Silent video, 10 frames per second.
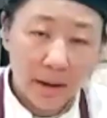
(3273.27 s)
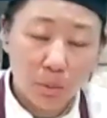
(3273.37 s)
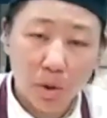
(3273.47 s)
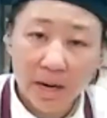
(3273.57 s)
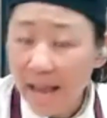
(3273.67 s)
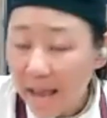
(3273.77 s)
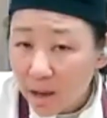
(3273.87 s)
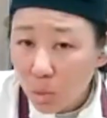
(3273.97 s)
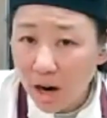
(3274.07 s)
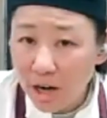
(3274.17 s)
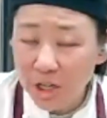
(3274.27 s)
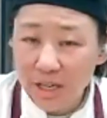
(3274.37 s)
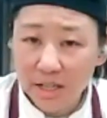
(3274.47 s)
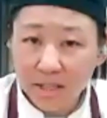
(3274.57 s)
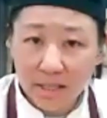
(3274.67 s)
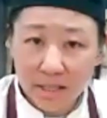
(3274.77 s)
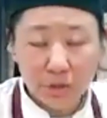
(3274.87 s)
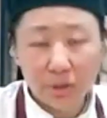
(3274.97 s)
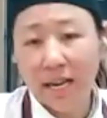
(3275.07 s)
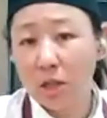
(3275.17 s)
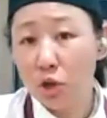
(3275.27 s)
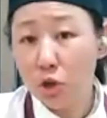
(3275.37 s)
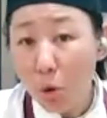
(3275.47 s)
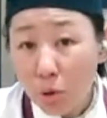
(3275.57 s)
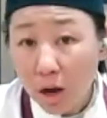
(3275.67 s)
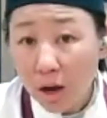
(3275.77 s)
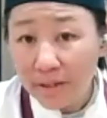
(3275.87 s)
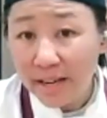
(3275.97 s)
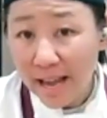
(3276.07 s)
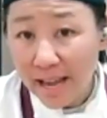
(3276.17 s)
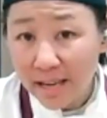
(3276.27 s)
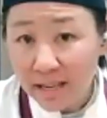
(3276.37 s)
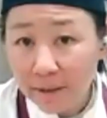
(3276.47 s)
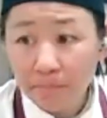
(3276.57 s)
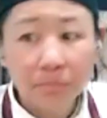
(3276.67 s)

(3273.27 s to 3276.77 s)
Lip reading: What an egg wash is you take the yolk of an egg,